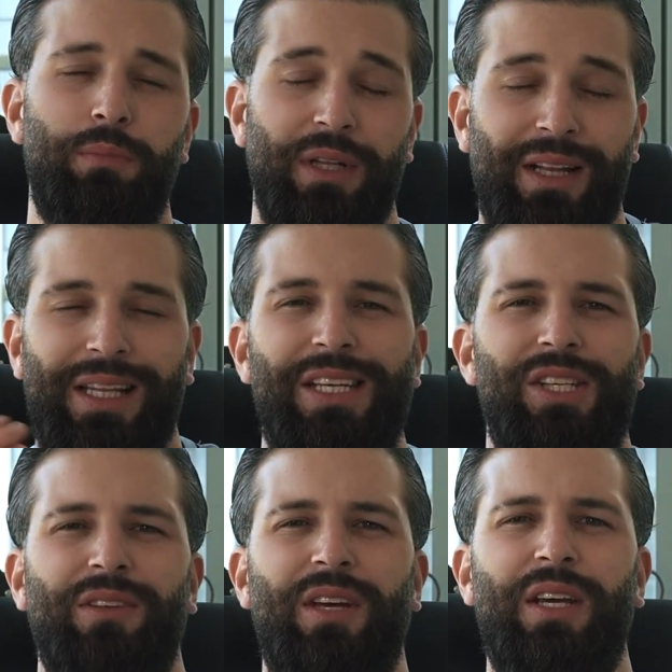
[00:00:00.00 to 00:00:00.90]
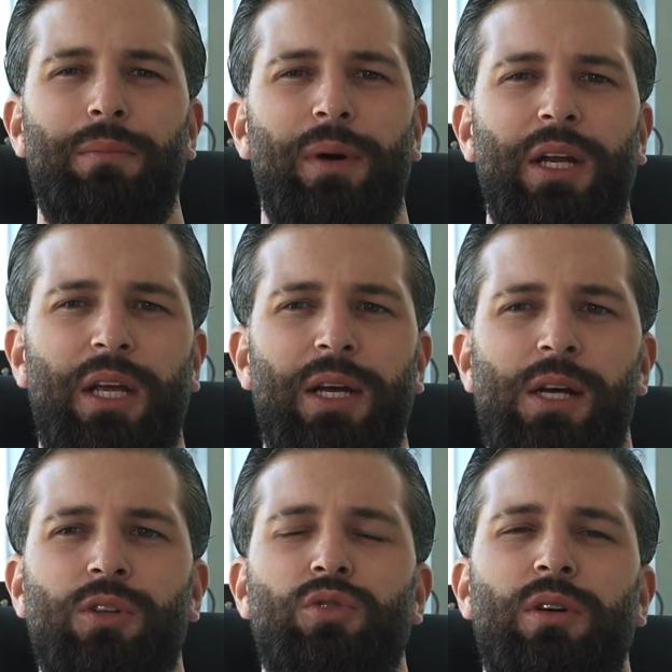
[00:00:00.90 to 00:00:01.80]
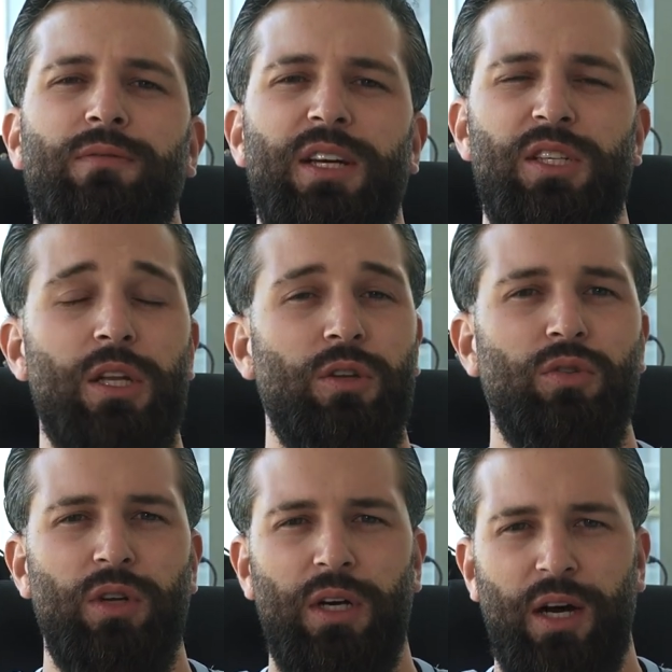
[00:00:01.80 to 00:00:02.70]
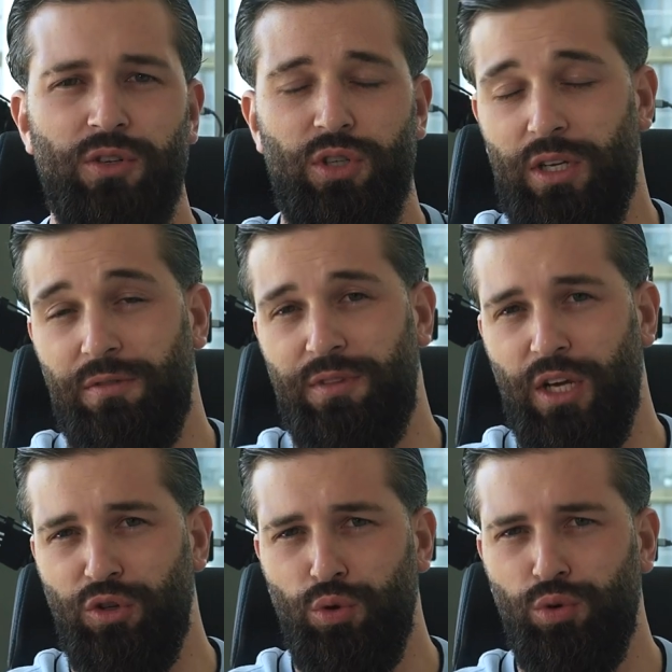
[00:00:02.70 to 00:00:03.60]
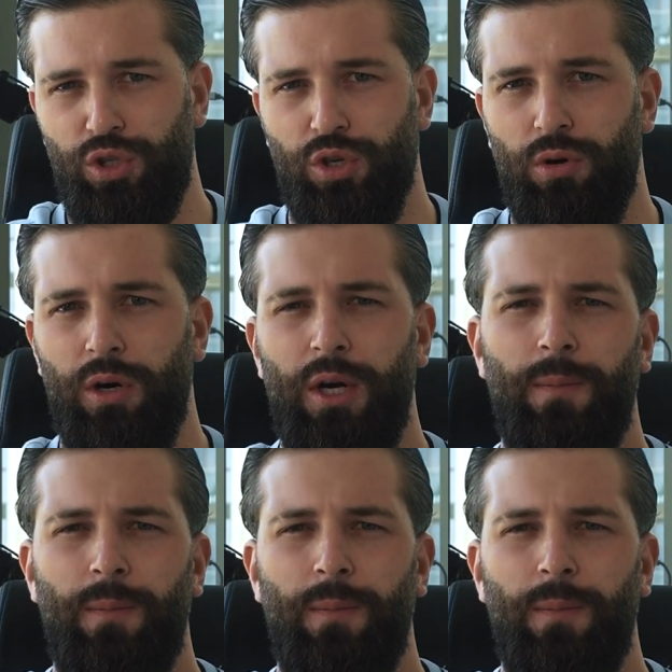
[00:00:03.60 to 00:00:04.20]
But at least they're taking money to invest it into the country if they do so.